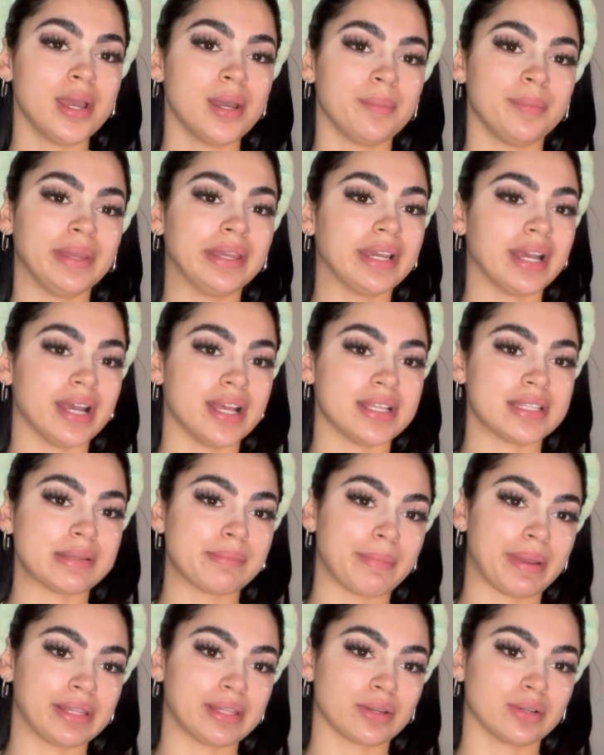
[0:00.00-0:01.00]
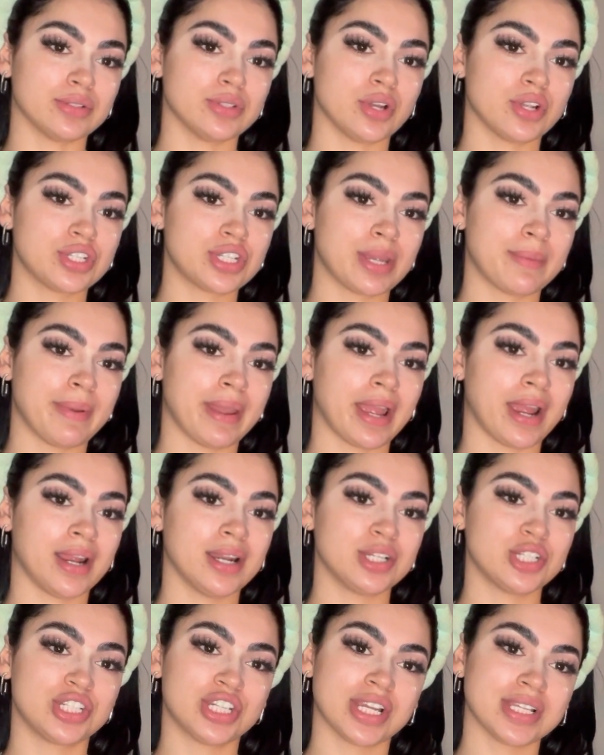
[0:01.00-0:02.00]
because my little Dolce bear
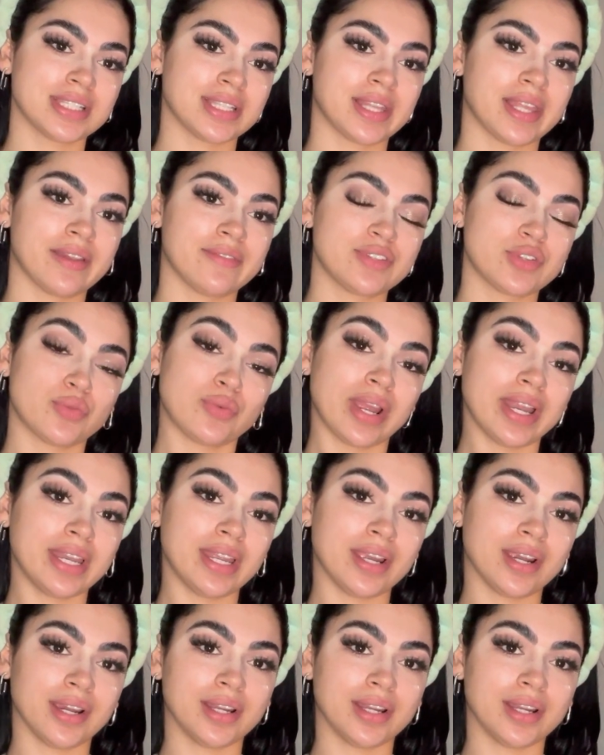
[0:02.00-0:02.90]
just lives right here,